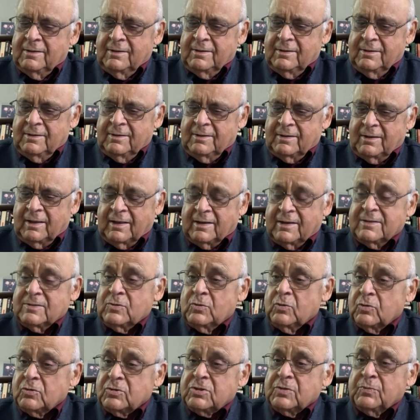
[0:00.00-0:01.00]
and is looked
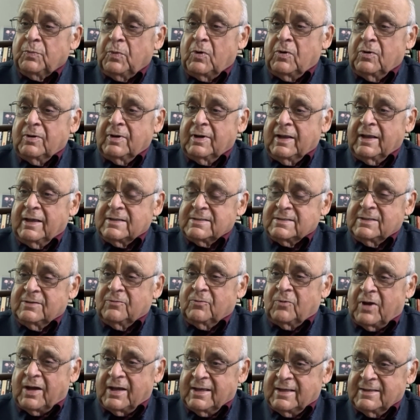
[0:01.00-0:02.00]
upon as the
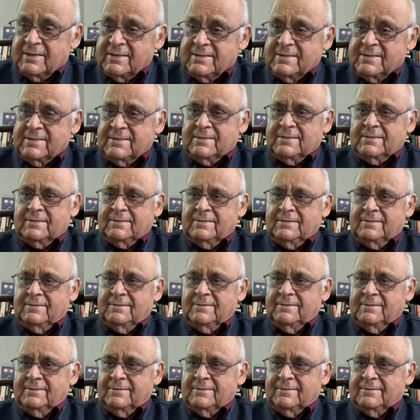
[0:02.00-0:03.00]
wise
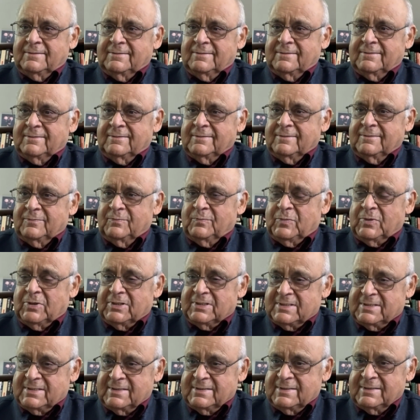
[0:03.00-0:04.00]

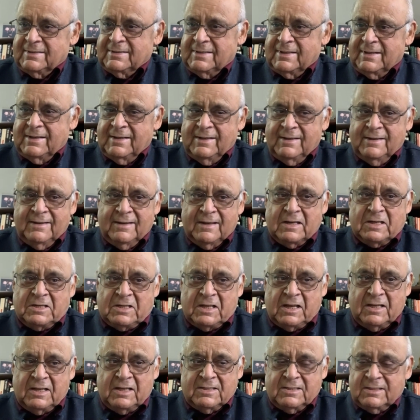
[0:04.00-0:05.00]
person,
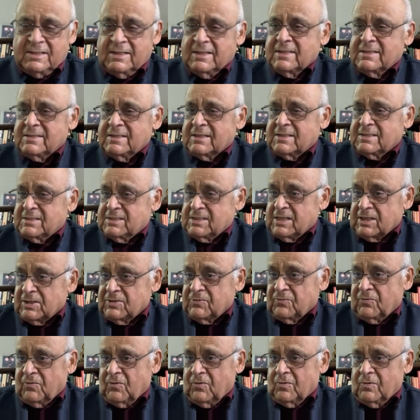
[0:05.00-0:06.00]
intelligent. He's
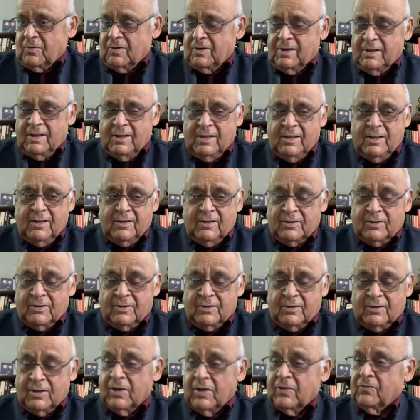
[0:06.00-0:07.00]
successful,
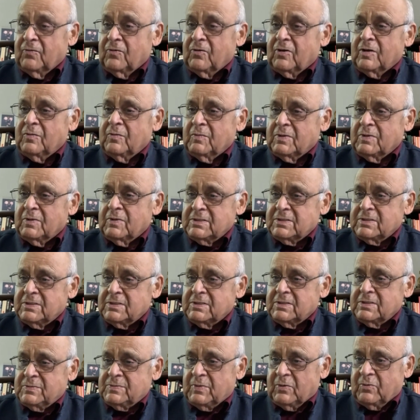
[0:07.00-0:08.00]
therefore he
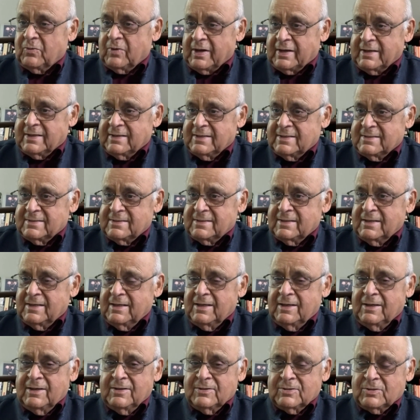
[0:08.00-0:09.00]
must be wise.
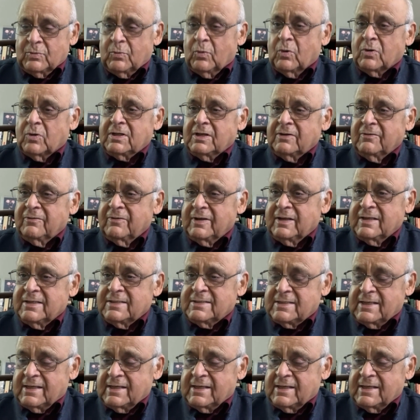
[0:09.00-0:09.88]
So whatever he